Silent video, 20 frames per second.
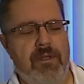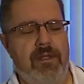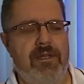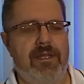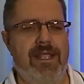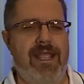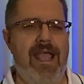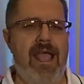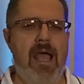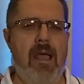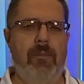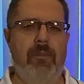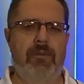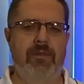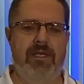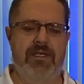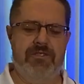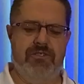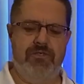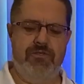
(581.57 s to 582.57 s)
And the app
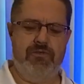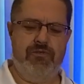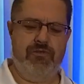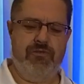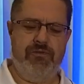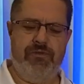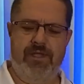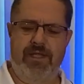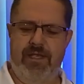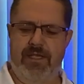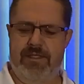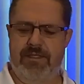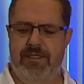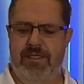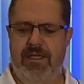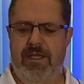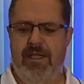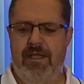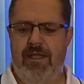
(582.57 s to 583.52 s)
lets you do things